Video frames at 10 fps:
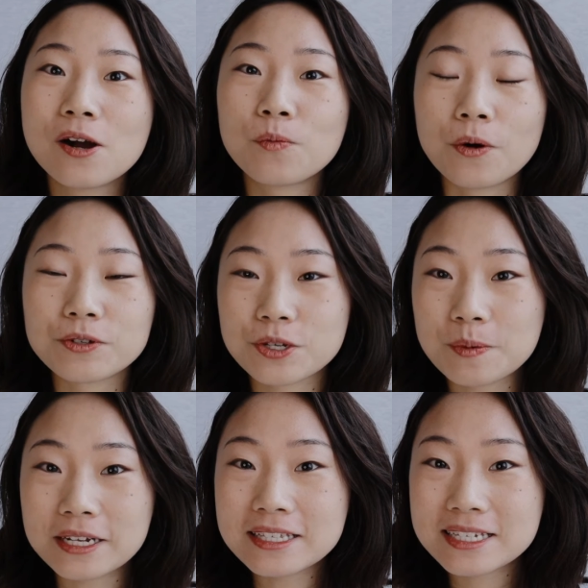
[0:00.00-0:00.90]
1 or 2
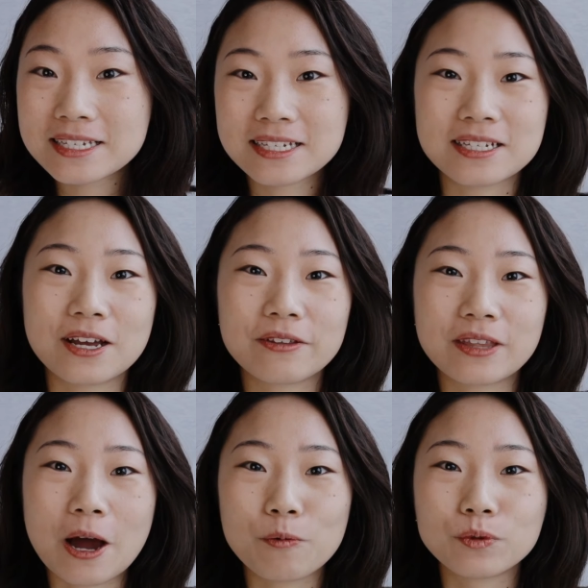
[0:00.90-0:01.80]
minutes,
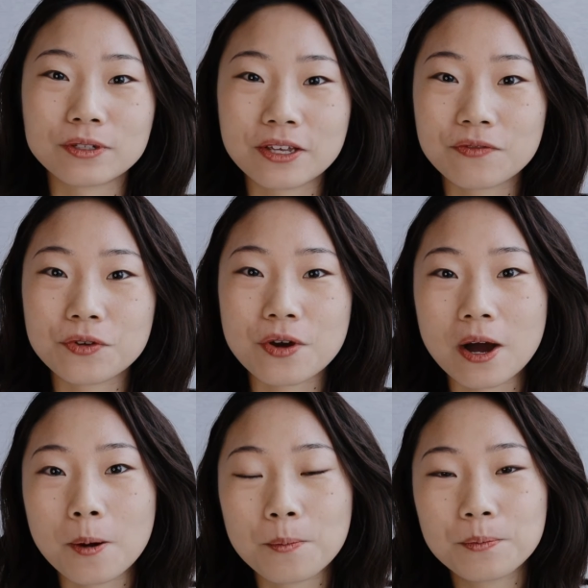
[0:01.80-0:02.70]
that will give you
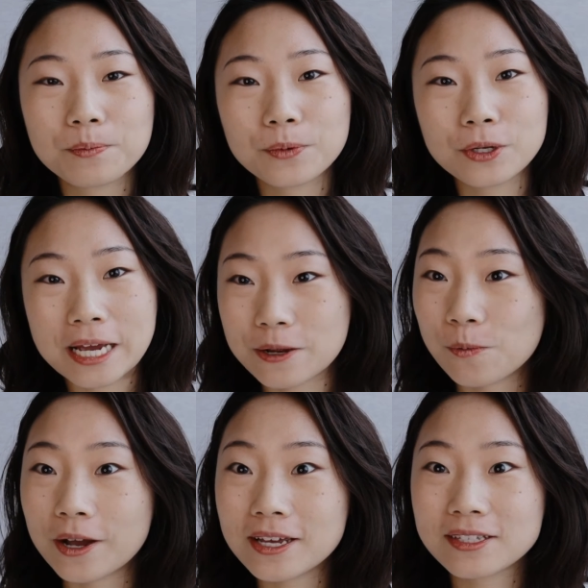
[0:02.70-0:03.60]
a
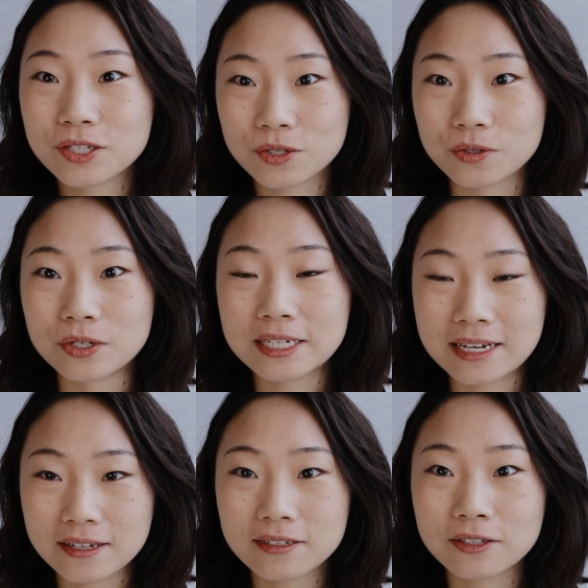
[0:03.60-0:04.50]
gateway to
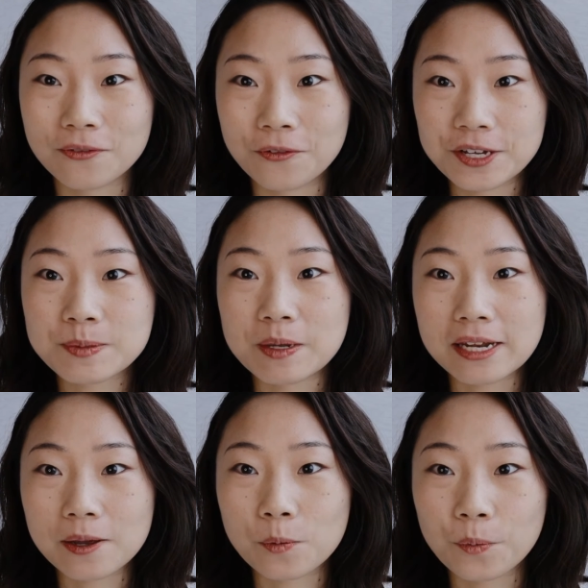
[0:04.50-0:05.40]
get the first
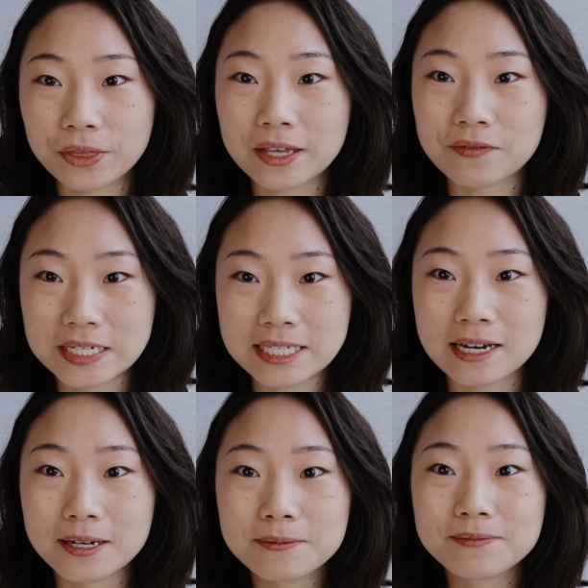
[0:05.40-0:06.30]
meeting with the investor.